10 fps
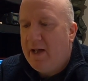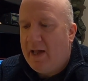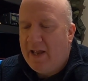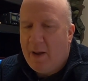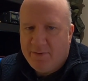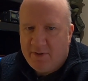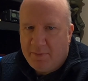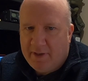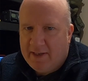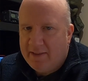and it happens to
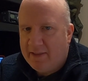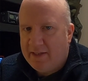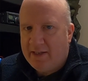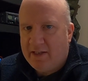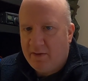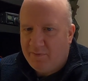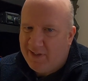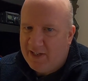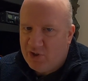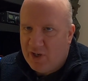be in the
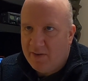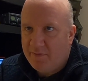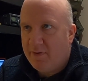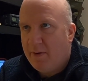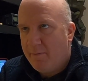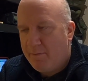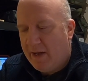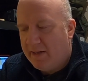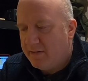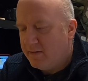VHF
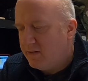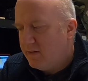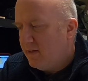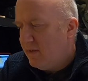band,